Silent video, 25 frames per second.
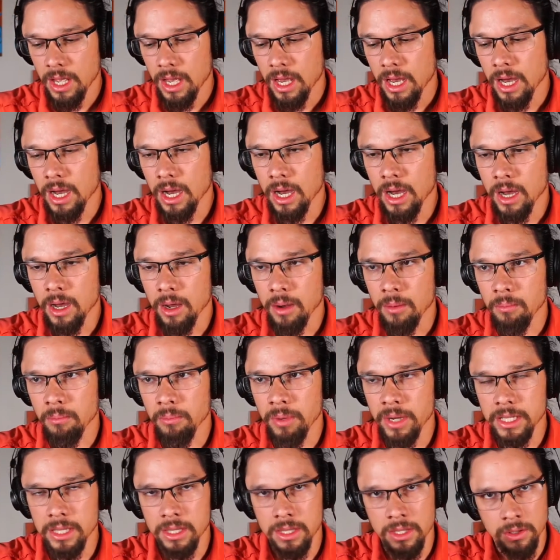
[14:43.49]

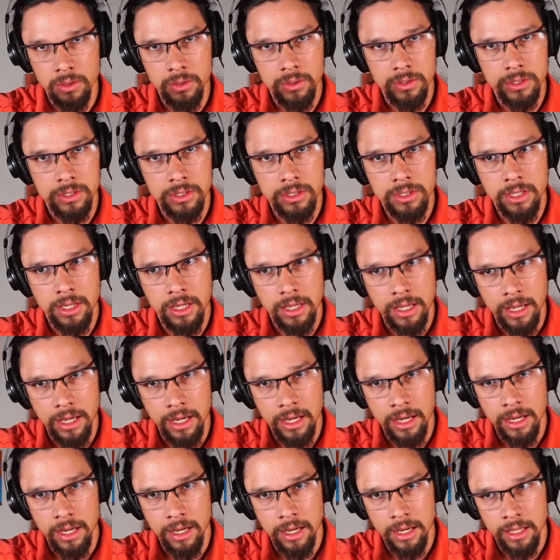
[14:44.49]
But
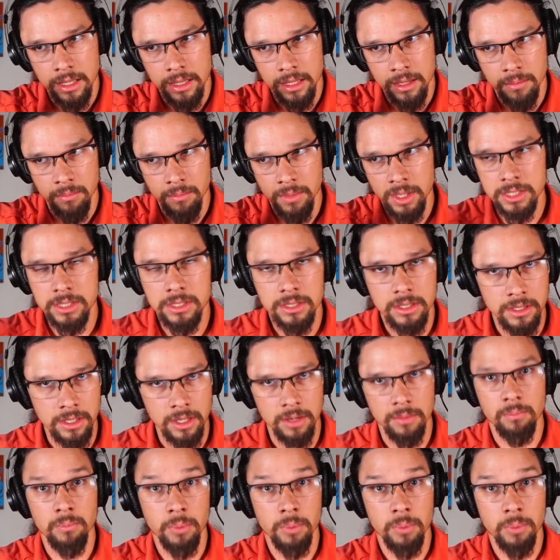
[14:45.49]
the